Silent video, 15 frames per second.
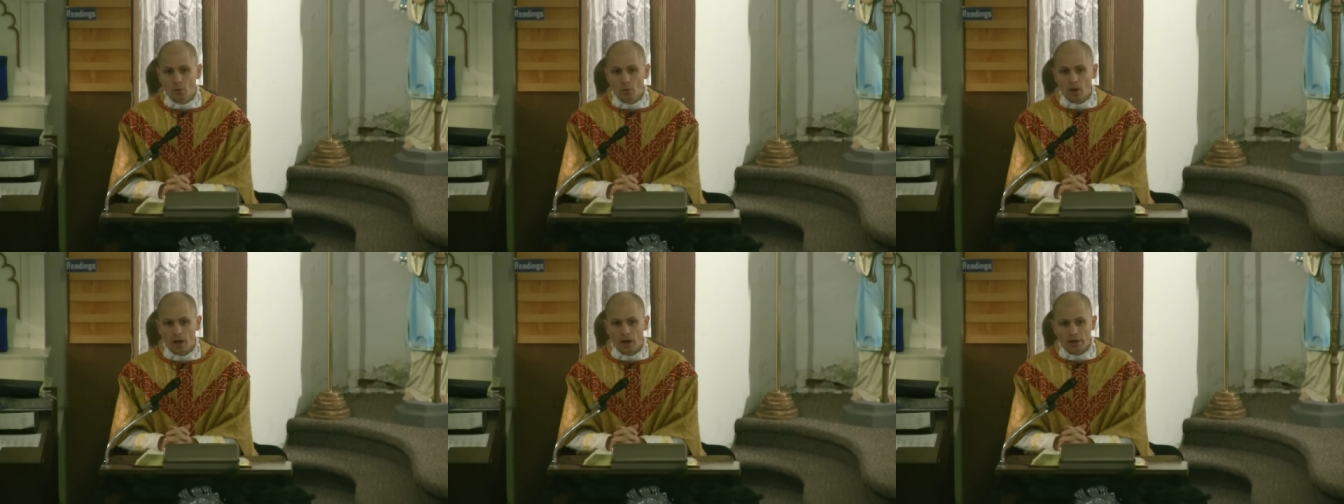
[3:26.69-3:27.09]

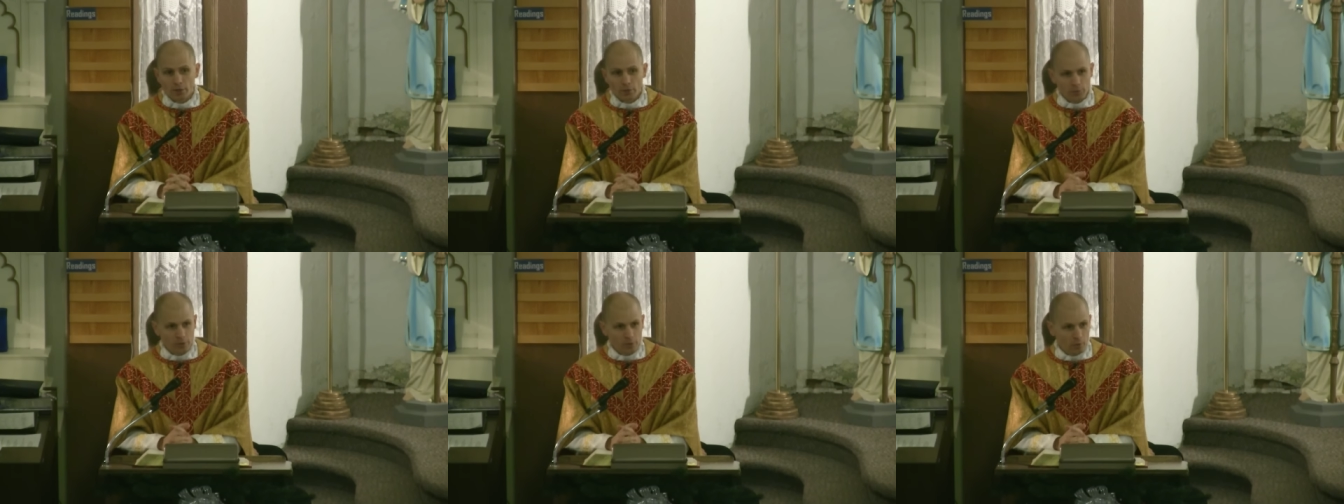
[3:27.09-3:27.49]
Why
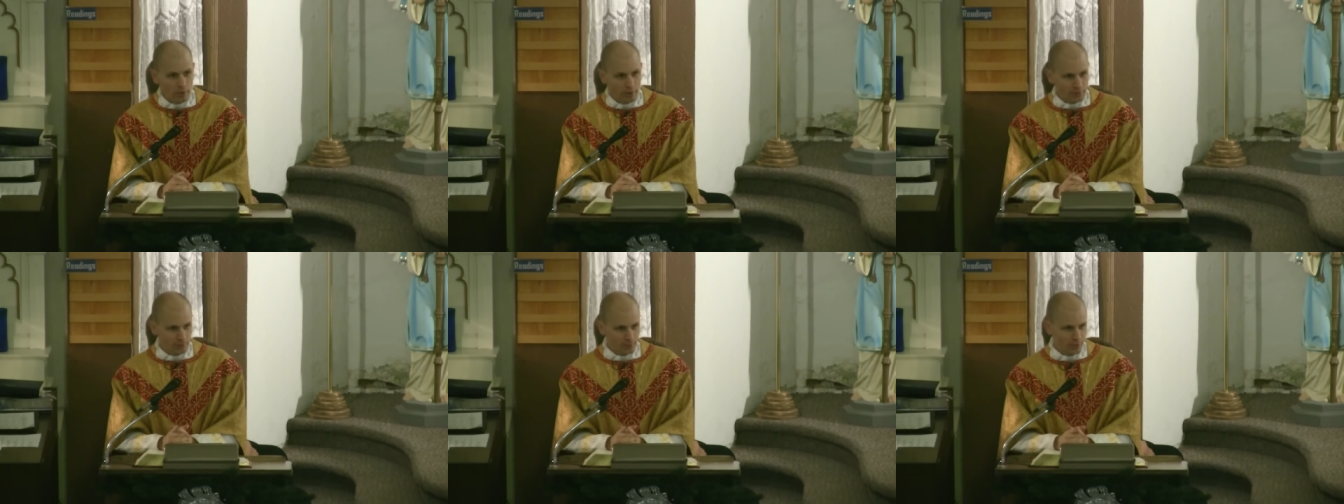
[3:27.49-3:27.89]
are we
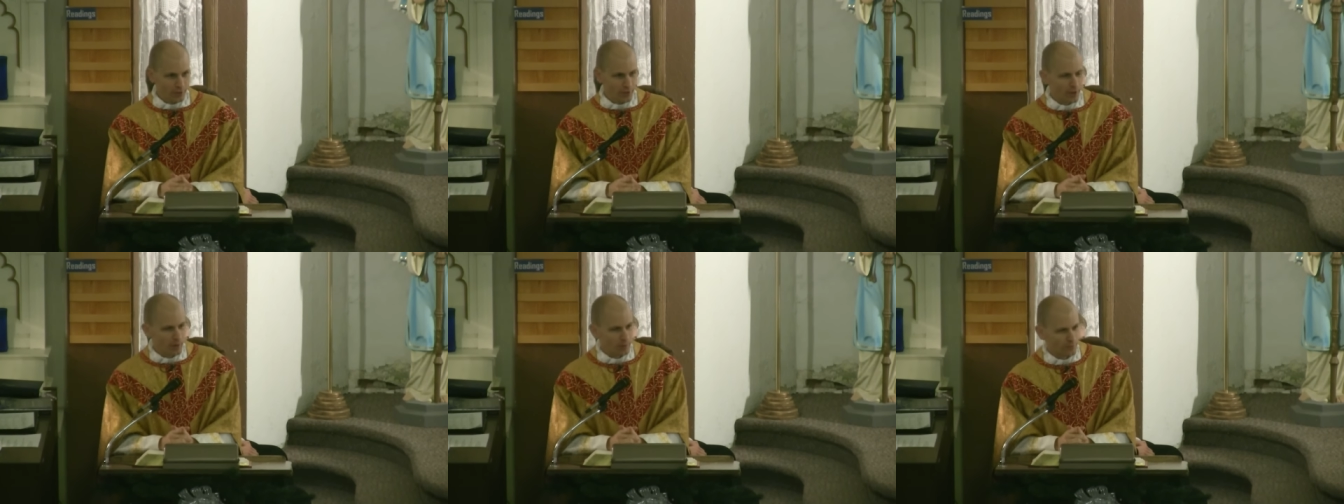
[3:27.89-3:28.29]
going to
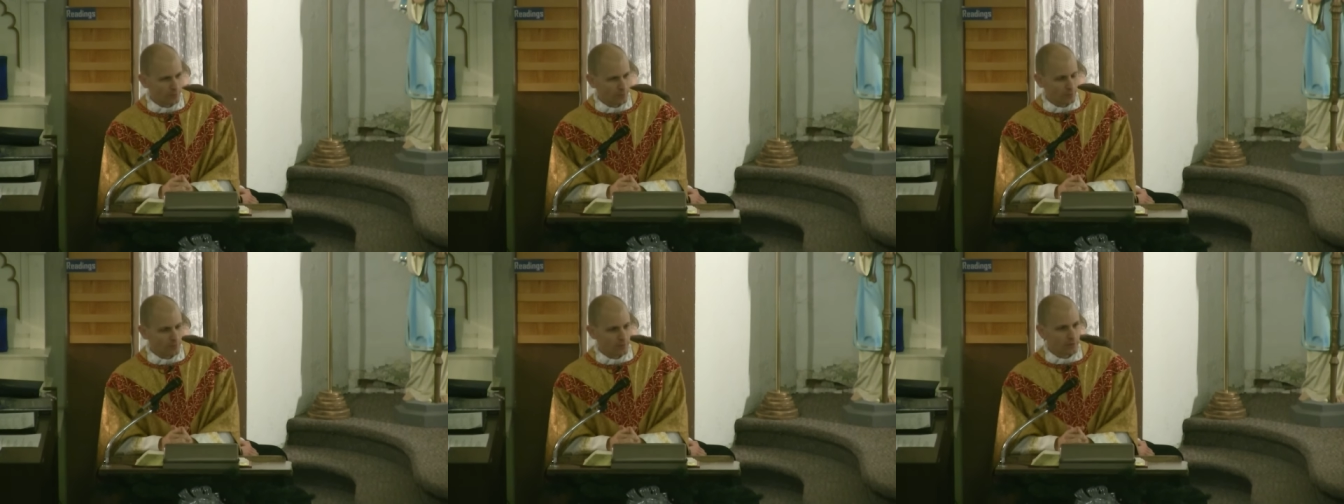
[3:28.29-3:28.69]
bring
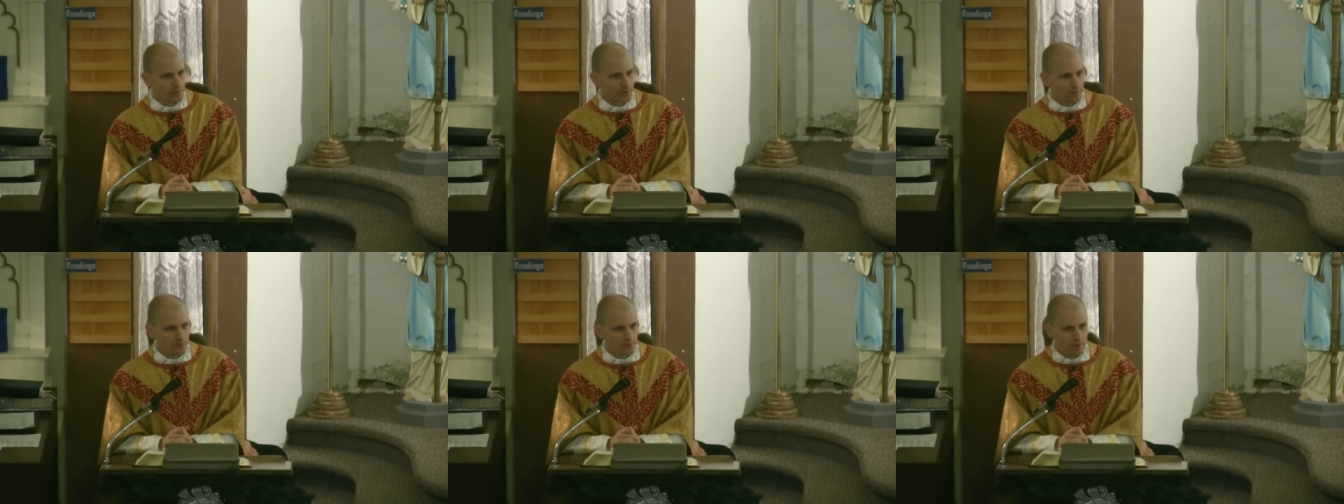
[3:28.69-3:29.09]
comfort
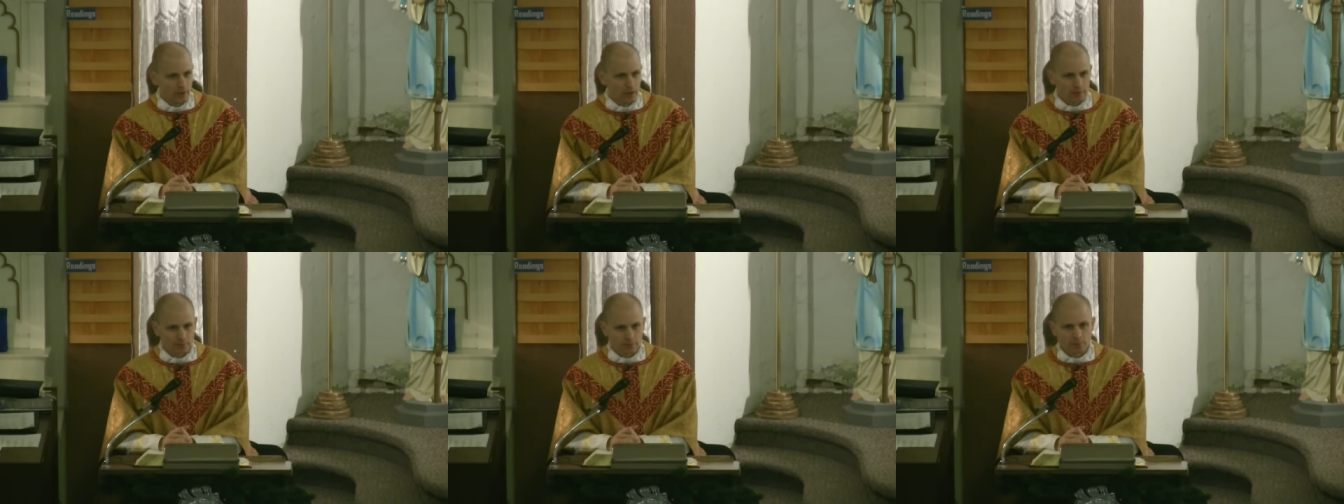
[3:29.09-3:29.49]
to
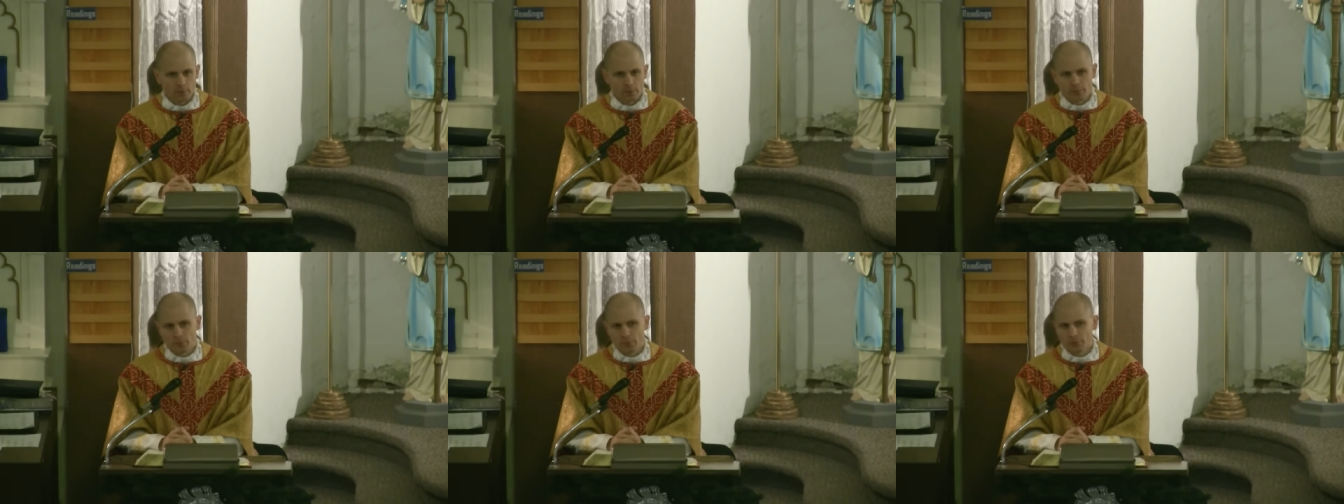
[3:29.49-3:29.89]
God's
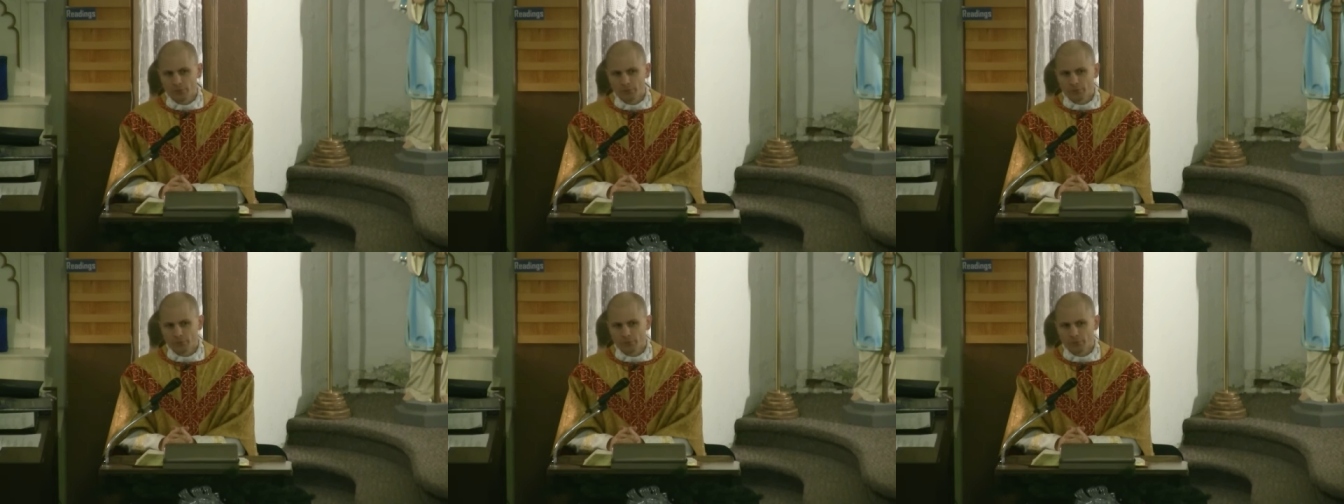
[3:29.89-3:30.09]
people?